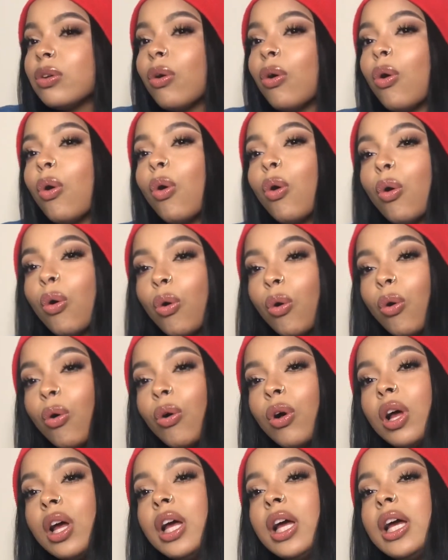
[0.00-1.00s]

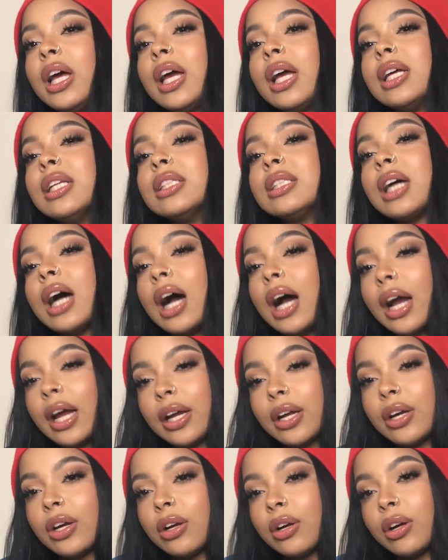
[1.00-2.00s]
whole
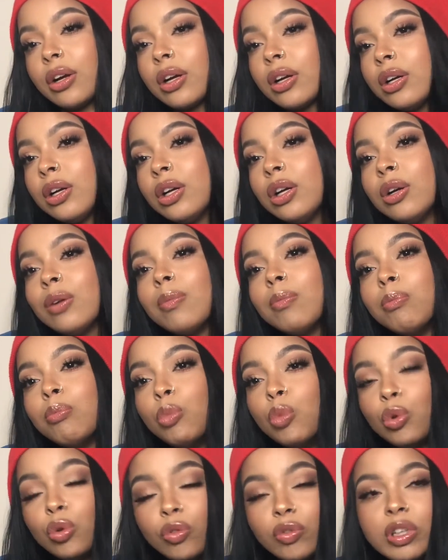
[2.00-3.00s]
entire
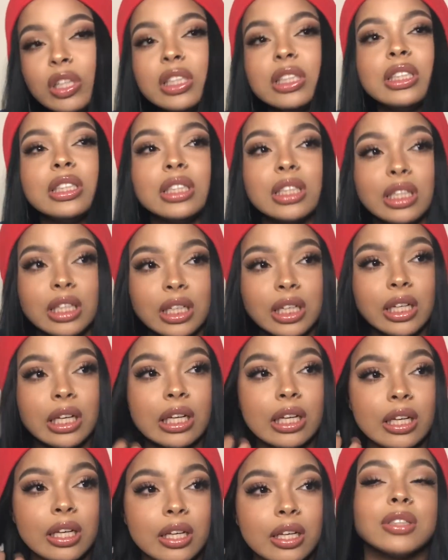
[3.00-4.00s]
movie scene.